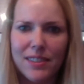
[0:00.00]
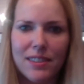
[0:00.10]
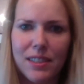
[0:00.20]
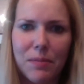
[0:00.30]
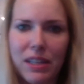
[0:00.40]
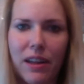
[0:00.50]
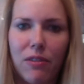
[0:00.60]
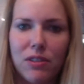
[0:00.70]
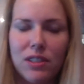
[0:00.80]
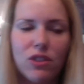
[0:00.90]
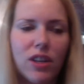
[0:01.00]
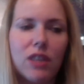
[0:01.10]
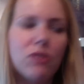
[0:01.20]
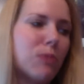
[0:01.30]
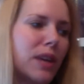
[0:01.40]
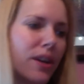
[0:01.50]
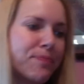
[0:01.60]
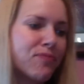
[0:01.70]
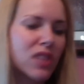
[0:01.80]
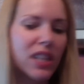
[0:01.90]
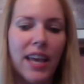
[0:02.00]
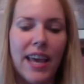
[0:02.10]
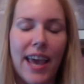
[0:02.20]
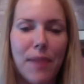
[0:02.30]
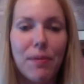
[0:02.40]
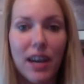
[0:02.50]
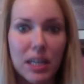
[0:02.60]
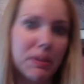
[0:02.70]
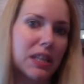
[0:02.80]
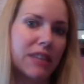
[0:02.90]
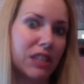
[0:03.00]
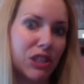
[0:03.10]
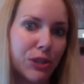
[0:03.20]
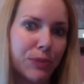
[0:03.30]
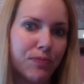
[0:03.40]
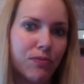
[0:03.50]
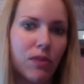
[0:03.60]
something that I was trying to lose weight on. And my husband loved it too.